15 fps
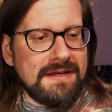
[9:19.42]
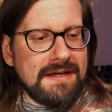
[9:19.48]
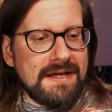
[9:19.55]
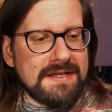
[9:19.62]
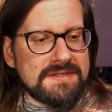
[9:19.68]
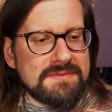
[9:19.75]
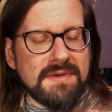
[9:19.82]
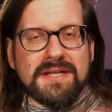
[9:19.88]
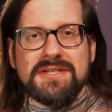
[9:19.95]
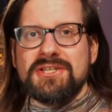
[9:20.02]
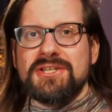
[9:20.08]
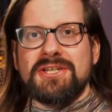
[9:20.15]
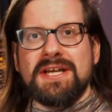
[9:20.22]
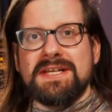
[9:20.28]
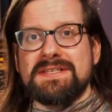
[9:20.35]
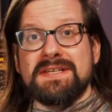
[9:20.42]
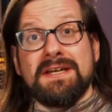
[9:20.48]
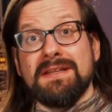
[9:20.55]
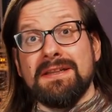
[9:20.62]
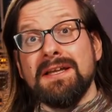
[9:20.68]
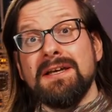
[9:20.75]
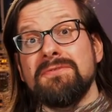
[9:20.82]
as much as I
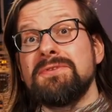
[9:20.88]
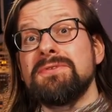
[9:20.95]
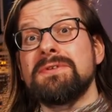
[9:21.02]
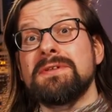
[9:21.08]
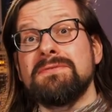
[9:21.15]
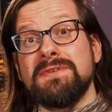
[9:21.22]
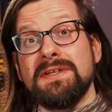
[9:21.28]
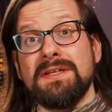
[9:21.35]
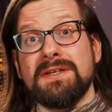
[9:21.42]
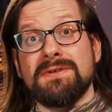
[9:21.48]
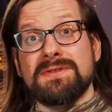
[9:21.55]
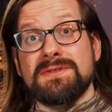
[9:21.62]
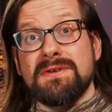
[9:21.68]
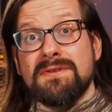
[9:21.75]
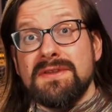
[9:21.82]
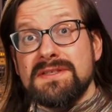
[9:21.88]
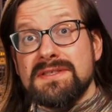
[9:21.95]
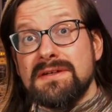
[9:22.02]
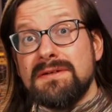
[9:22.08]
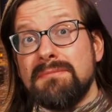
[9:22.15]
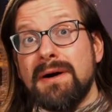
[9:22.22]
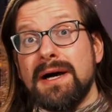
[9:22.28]
love doing videos, these
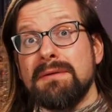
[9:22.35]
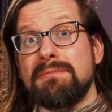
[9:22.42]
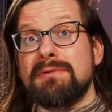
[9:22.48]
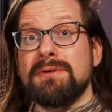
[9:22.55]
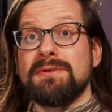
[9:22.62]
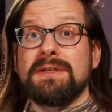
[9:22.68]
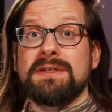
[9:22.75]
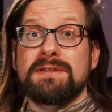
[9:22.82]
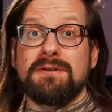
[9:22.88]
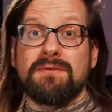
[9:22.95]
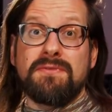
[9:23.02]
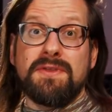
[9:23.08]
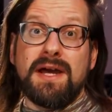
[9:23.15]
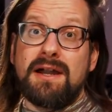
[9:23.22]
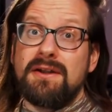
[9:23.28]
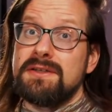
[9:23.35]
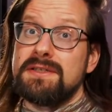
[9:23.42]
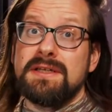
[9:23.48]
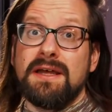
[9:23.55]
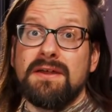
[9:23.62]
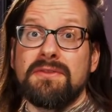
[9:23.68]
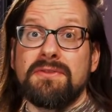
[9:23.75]
are a byproduct of the art
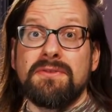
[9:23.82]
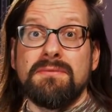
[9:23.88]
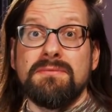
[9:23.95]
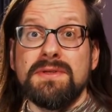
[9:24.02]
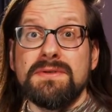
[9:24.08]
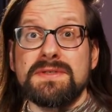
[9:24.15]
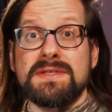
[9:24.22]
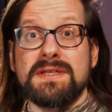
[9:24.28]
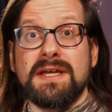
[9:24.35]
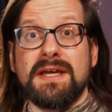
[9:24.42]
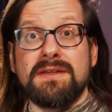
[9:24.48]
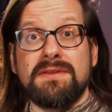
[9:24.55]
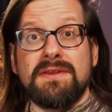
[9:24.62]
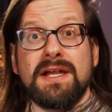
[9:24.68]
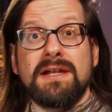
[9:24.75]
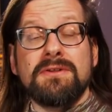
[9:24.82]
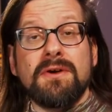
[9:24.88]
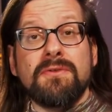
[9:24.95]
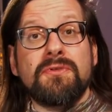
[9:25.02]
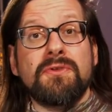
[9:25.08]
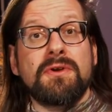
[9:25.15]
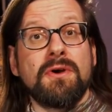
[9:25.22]
and the music, and they're
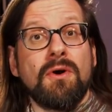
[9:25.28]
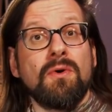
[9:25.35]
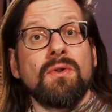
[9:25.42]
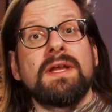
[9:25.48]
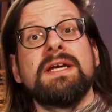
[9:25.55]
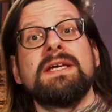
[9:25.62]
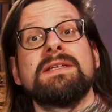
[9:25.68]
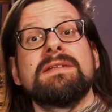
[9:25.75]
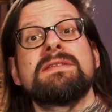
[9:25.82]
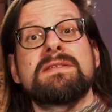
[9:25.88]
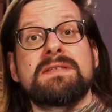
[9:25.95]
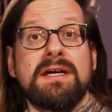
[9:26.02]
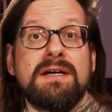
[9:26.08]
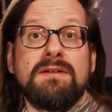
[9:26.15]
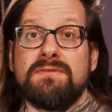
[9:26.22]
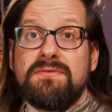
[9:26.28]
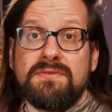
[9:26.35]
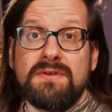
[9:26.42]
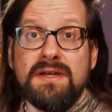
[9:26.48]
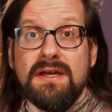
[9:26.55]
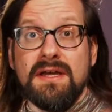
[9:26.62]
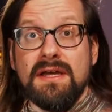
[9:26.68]
not the goal in itself.
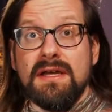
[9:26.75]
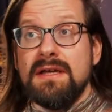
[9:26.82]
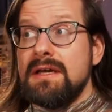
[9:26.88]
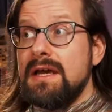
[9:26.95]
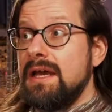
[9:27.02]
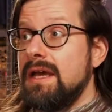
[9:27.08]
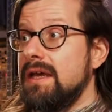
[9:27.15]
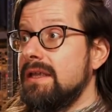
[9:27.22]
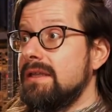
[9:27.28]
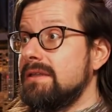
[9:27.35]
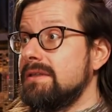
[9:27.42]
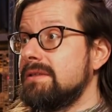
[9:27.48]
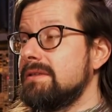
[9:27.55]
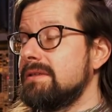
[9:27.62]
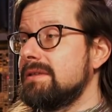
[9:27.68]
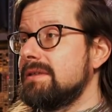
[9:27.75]
And